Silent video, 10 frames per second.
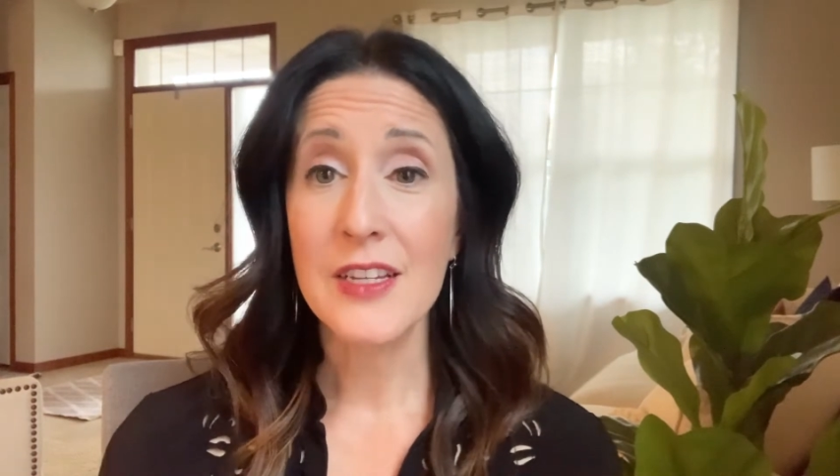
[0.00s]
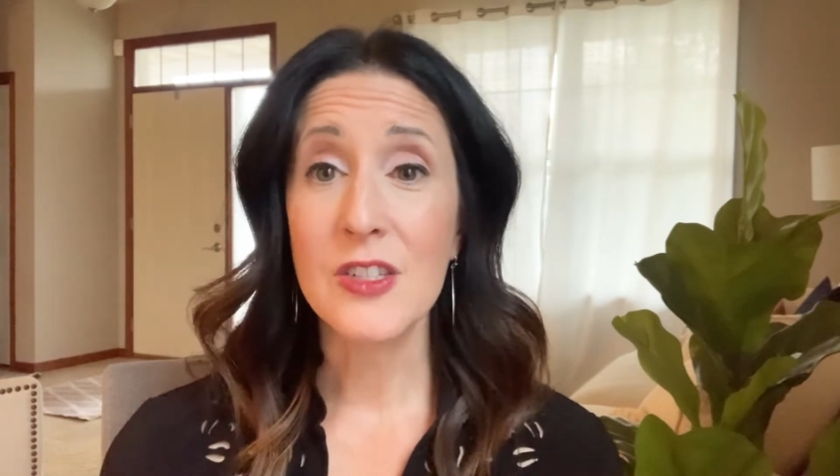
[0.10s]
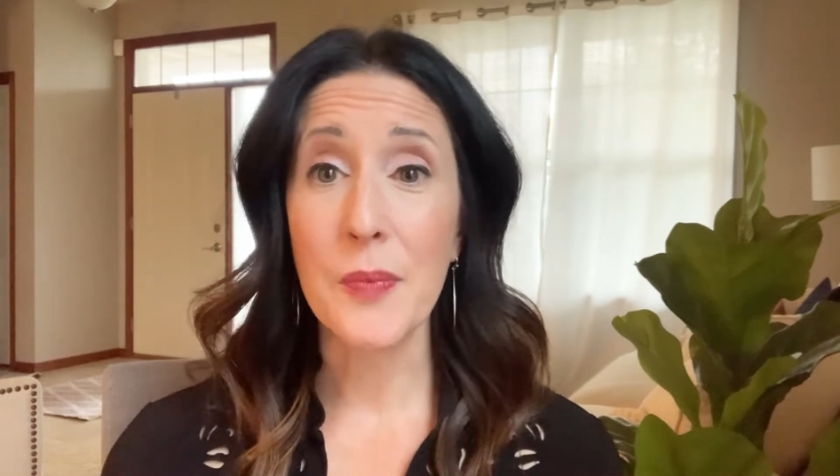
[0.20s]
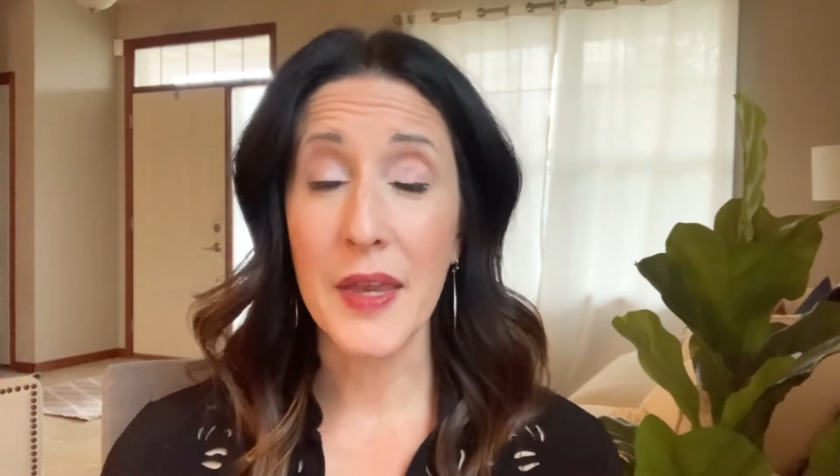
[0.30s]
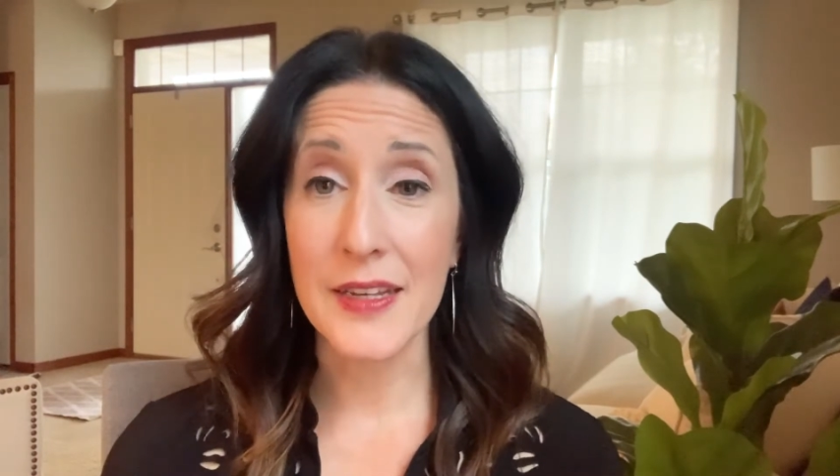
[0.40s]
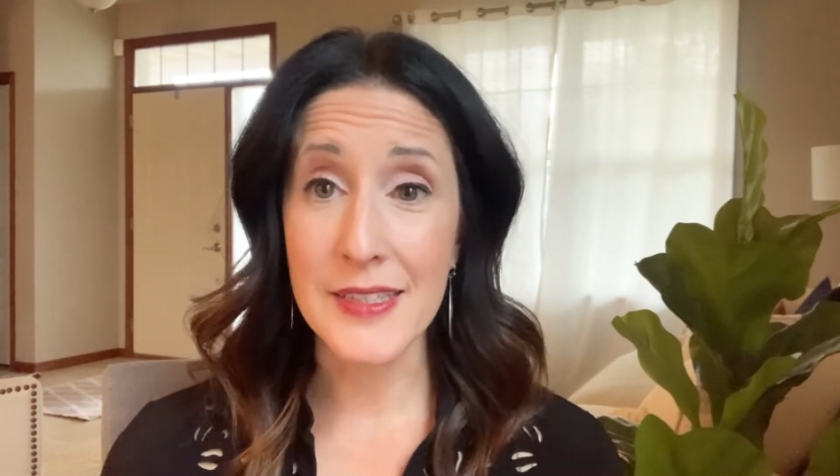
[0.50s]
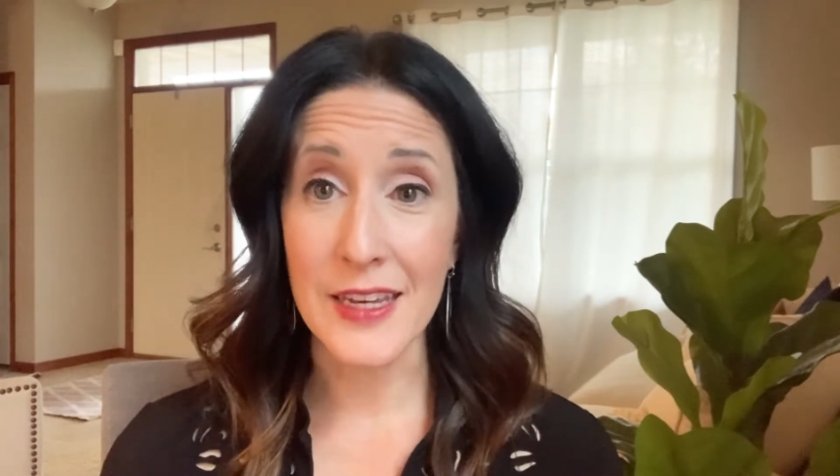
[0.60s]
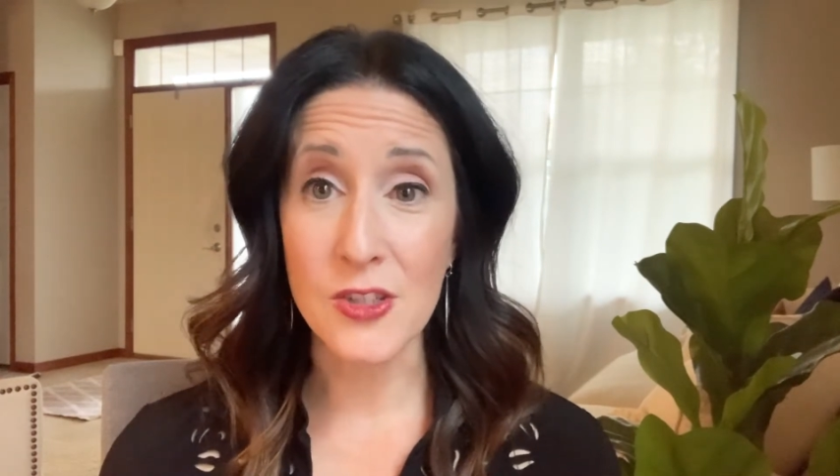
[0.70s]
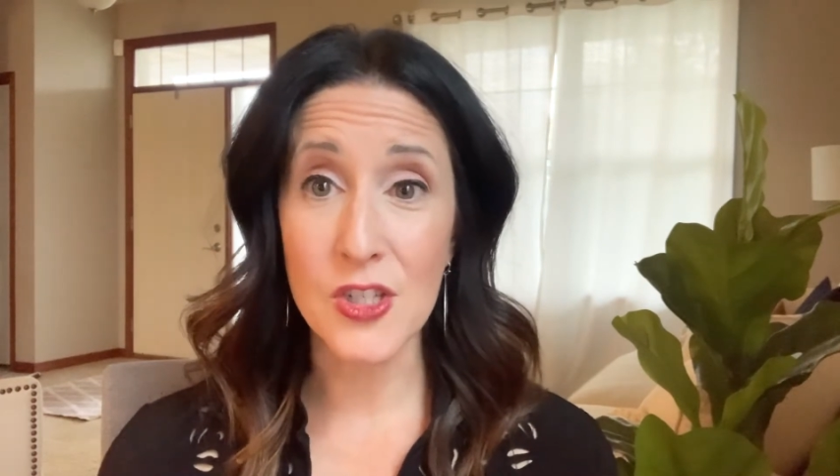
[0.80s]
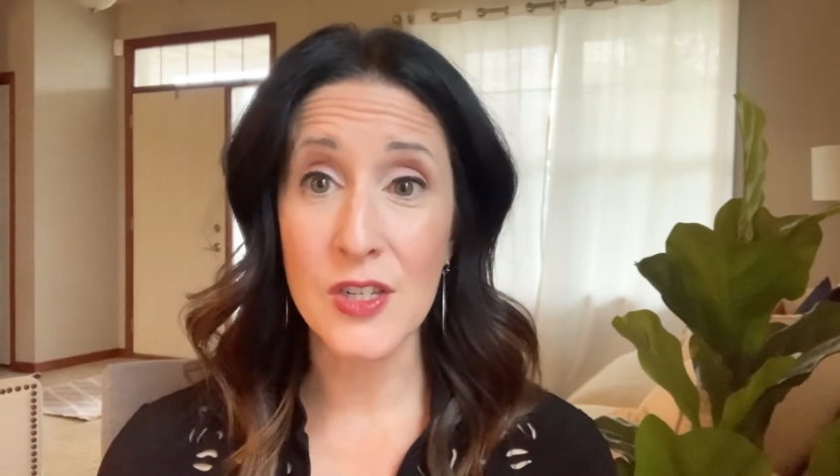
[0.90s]
to pay
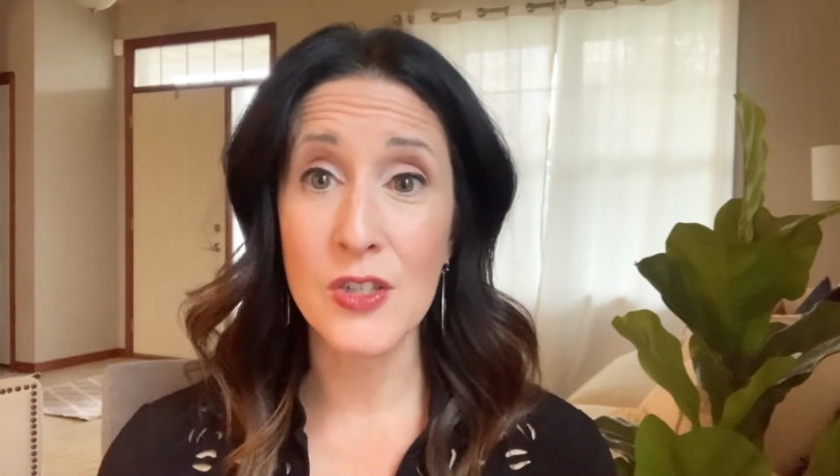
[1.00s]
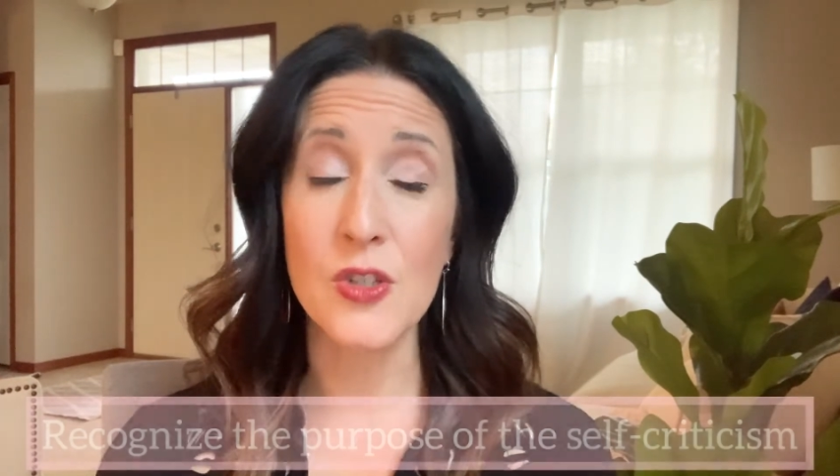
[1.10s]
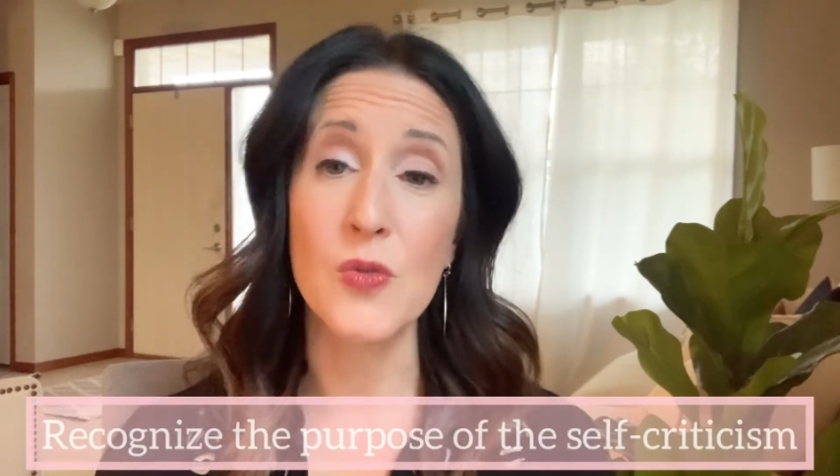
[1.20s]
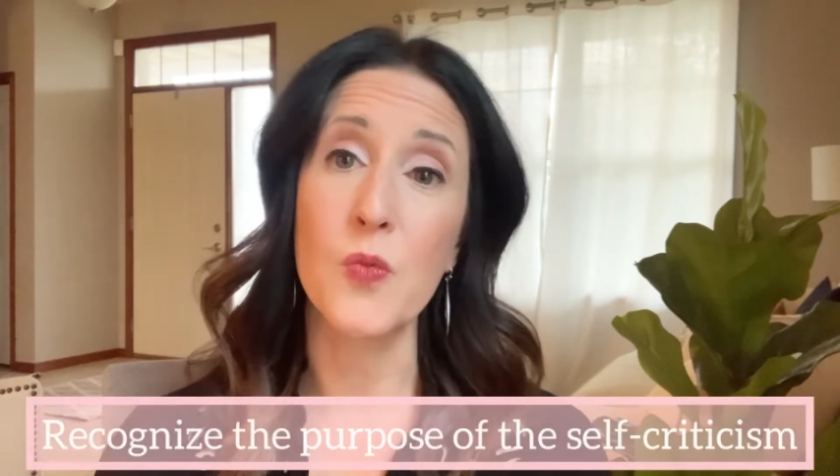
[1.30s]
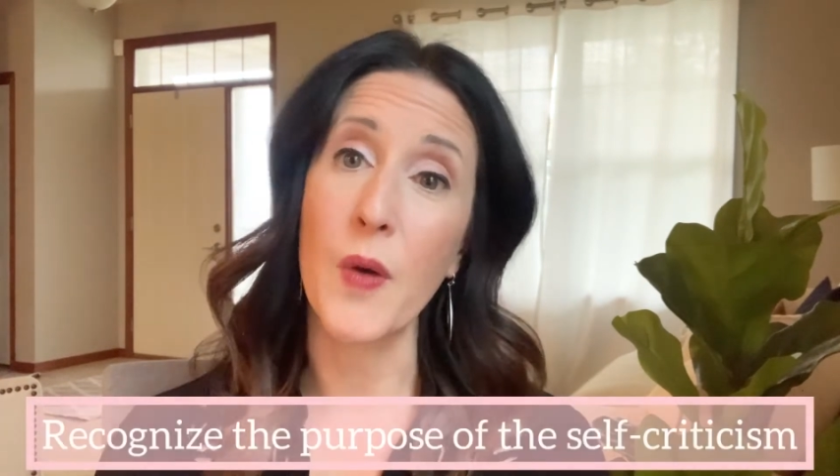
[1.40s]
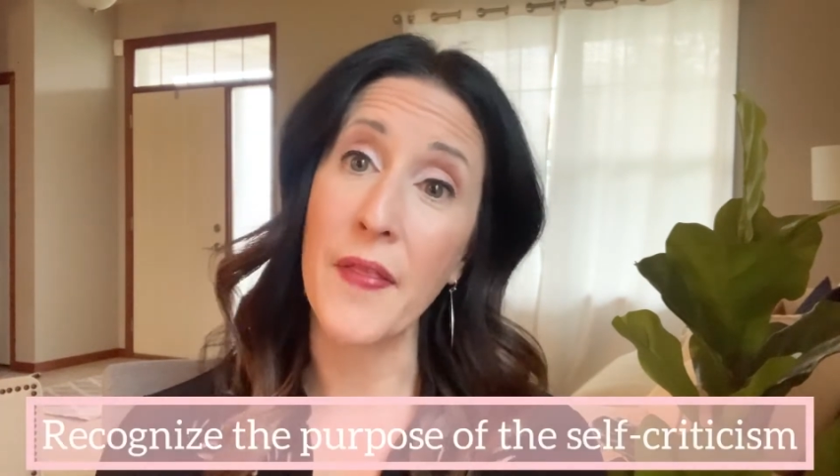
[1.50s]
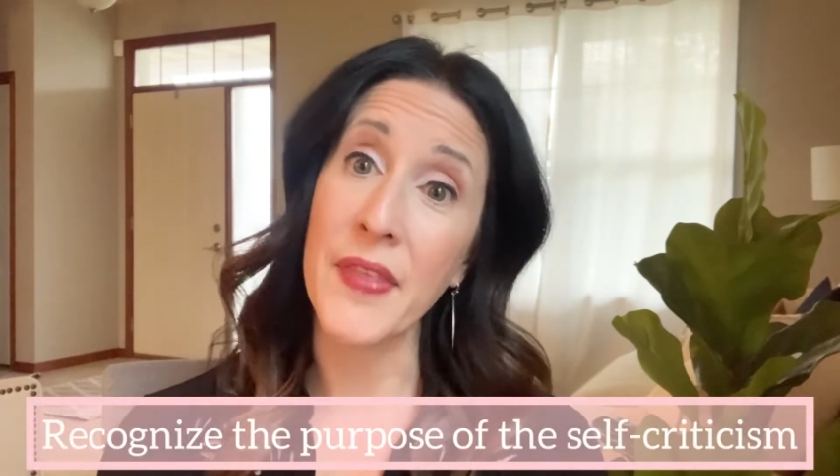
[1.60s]
attention to when